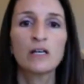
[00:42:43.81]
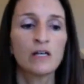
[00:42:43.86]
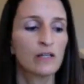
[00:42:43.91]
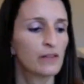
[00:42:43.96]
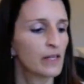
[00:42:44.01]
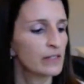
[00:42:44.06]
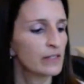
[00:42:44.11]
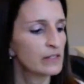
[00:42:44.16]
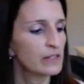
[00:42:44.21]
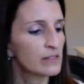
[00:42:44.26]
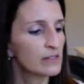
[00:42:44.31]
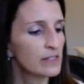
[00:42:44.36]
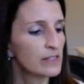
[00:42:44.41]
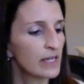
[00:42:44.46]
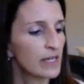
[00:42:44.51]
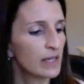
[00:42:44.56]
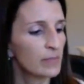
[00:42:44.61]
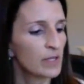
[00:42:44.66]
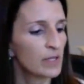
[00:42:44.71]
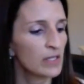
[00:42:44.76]
That's
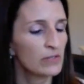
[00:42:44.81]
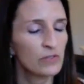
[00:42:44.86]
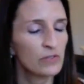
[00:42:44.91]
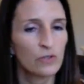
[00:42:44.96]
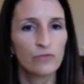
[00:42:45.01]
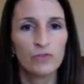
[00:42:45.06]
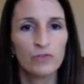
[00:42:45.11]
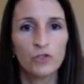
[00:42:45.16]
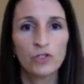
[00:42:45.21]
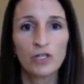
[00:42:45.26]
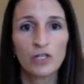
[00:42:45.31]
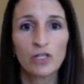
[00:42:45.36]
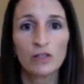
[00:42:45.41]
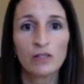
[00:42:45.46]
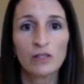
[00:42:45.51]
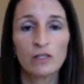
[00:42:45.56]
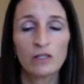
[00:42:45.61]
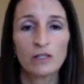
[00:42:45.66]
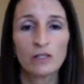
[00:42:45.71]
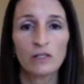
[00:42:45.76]
Tammy. So if you look on
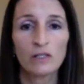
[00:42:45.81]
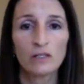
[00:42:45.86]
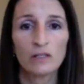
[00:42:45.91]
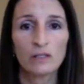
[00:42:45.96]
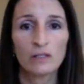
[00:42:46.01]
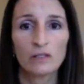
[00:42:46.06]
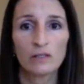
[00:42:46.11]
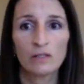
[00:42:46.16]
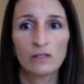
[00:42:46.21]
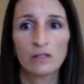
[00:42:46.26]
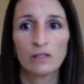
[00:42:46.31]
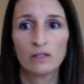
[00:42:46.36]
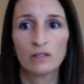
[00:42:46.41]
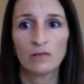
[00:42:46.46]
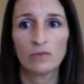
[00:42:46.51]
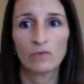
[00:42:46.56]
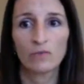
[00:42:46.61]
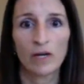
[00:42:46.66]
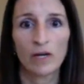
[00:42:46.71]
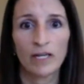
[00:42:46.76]
the
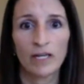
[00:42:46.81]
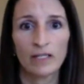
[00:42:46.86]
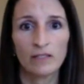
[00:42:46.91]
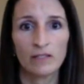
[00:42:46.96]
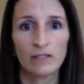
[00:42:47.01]
right,